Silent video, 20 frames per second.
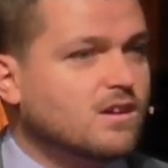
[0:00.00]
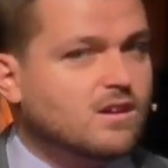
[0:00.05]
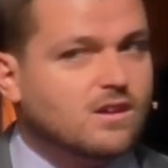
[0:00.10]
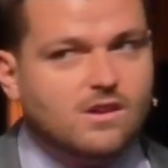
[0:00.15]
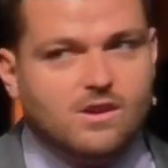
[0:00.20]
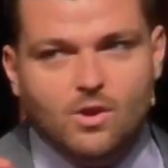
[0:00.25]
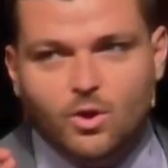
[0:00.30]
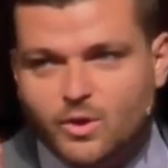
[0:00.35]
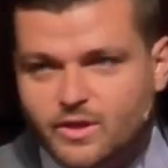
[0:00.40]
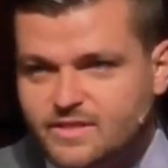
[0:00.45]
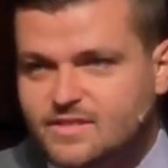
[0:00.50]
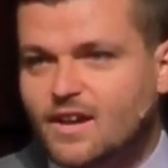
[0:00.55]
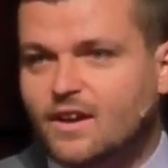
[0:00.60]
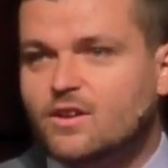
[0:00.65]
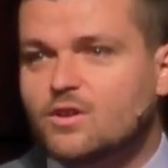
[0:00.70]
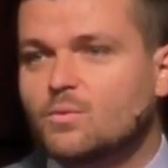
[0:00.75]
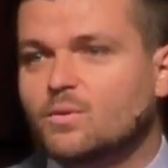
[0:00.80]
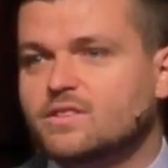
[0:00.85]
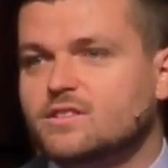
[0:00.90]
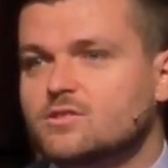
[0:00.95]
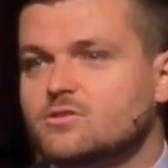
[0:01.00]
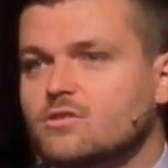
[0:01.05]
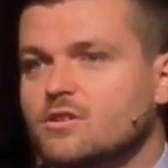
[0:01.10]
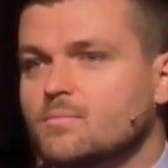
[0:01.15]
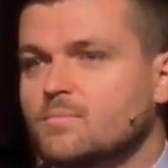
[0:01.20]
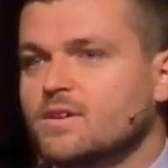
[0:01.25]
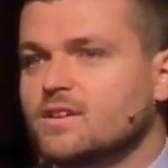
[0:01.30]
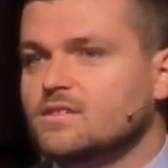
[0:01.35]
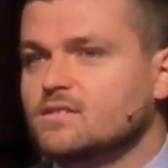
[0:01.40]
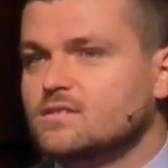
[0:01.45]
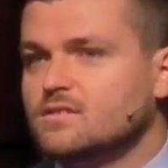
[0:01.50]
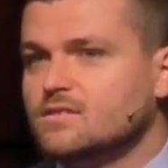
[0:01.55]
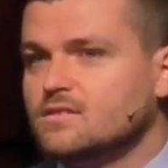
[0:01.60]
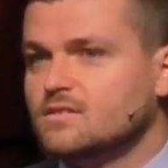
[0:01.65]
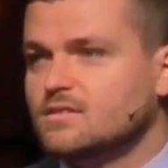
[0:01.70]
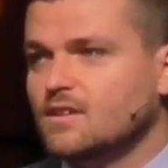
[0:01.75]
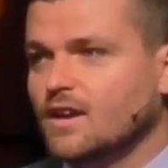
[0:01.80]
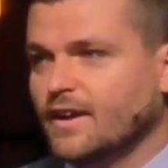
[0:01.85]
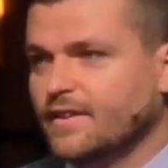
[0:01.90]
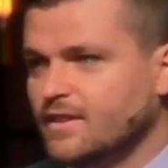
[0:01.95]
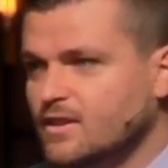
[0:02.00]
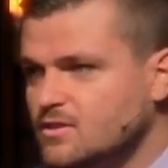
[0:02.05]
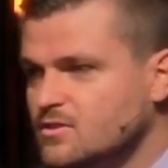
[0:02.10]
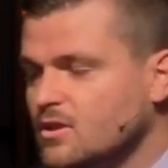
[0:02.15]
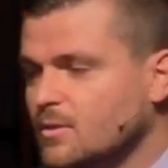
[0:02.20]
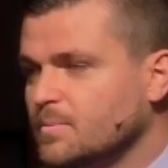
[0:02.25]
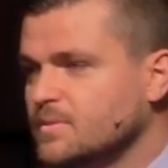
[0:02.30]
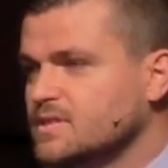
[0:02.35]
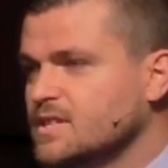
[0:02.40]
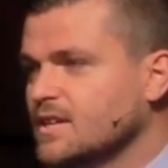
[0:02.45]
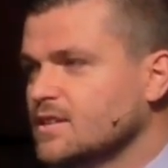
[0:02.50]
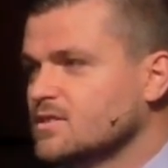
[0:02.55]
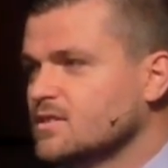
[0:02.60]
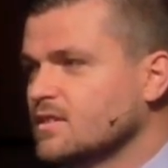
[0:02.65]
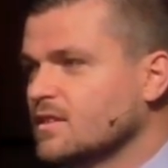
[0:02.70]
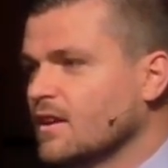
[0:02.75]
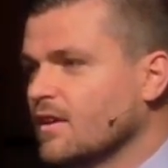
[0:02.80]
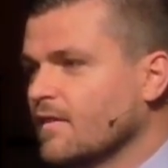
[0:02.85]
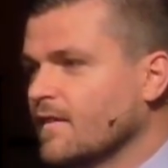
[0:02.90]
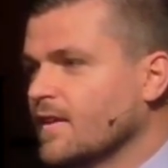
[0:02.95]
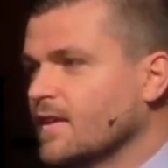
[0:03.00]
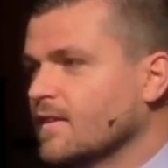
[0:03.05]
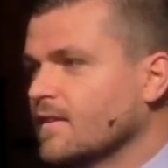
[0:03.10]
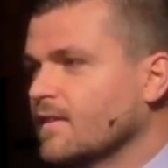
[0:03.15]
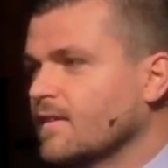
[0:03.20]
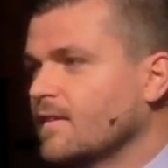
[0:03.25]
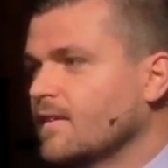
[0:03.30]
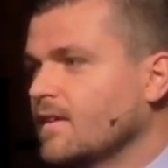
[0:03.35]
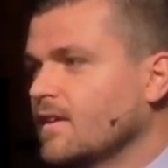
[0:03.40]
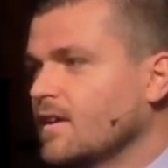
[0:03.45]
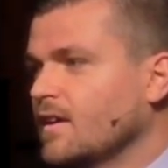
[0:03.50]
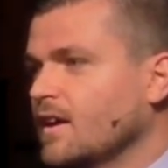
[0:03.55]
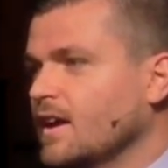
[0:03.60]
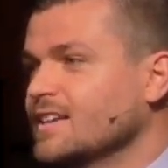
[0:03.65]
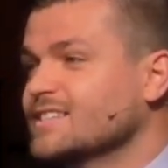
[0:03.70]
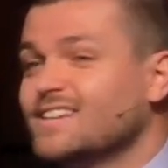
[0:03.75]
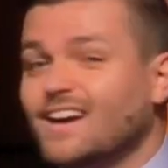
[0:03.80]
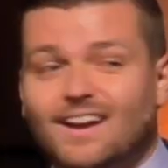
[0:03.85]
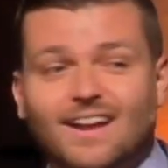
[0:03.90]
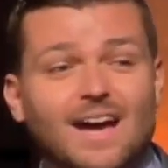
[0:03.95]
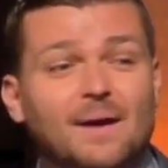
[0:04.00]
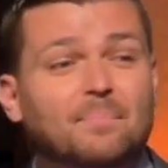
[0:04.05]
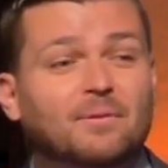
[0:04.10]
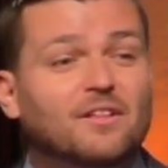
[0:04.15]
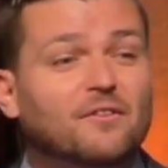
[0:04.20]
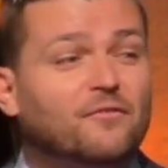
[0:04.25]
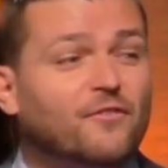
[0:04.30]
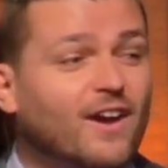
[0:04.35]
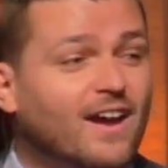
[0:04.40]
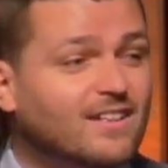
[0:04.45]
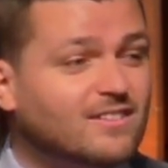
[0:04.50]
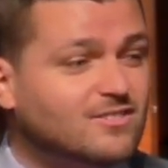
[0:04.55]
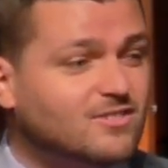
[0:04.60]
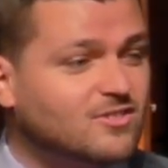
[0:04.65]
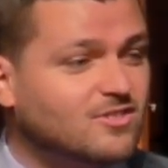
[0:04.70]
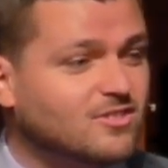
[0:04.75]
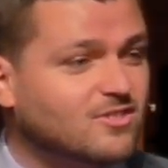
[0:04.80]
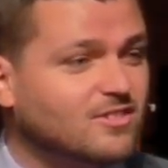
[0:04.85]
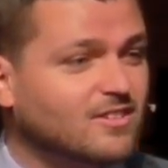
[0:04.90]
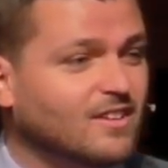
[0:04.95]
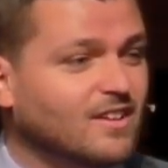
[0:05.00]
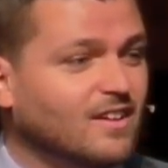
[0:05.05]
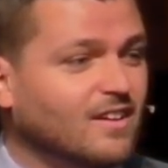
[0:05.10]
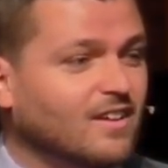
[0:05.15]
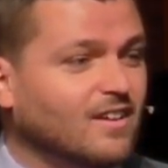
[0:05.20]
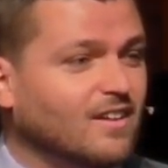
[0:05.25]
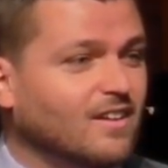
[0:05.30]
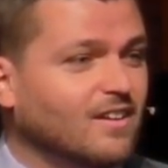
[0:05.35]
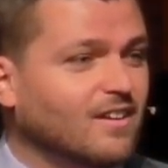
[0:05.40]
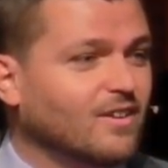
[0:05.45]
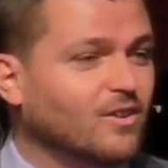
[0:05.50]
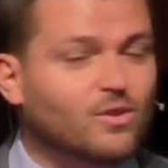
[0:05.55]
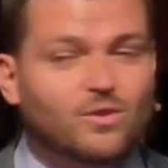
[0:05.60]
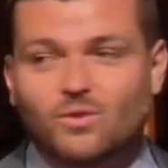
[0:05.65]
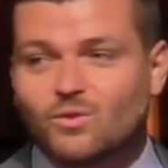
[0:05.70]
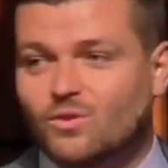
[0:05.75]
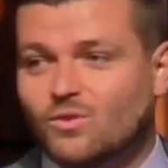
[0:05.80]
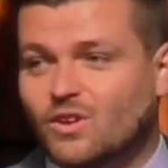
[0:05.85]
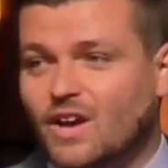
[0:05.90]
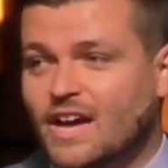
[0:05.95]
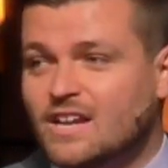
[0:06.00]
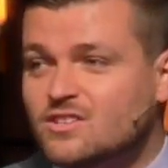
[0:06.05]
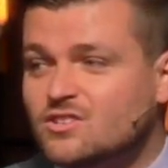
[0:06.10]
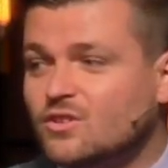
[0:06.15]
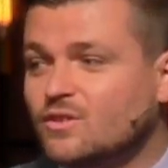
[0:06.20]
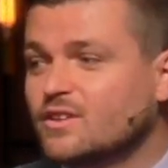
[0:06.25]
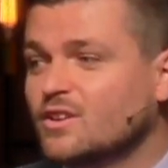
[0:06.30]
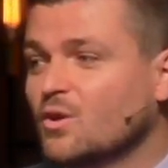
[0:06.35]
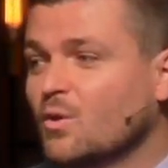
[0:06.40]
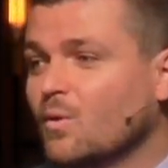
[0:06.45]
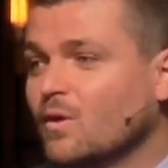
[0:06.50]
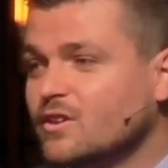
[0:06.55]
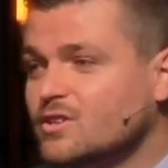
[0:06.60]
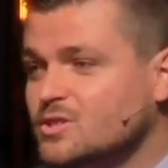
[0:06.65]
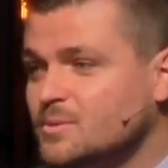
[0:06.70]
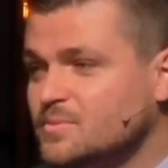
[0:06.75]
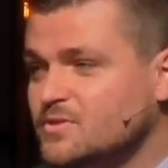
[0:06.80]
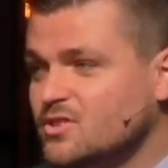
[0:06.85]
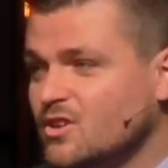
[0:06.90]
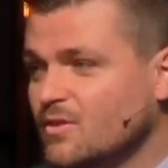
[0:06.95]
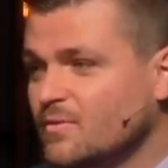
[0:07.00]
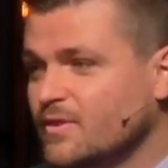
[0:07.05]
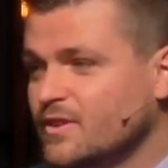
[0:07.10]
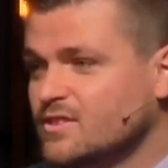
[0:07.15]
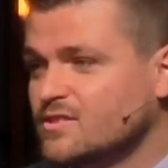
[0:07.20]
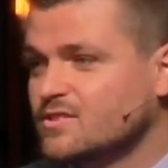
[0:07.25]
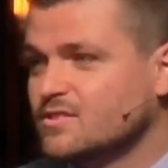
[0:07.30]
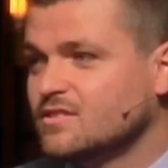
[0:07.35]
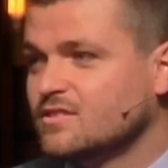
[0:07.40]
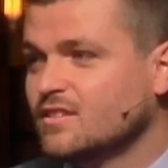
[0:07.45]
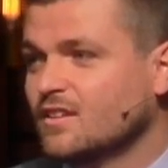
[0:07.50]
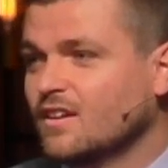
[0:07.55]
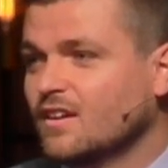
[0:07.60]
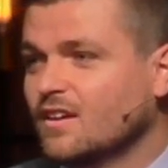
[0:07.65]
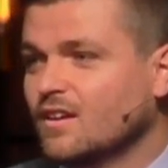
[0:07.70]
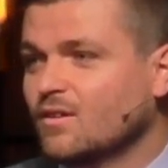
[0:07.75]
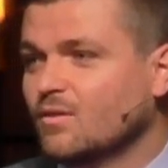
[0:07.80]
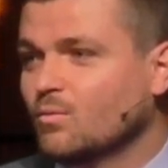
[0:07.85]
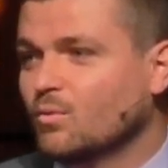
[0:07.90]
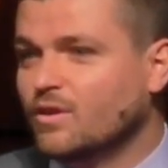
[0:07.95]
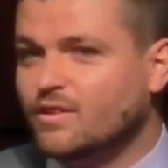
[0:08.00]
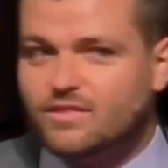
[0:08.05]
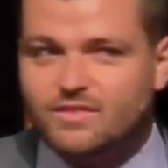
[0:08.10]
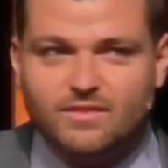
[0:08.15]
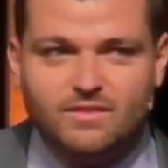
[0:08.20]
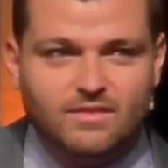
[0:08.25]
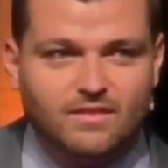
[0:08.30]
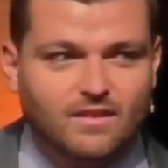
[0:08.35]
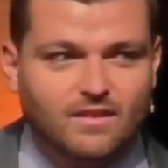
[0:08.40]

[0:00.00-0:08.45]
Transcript: who can tell you what the dream is and the interpretation therein." He's got a couple of friends who enter into a worship service with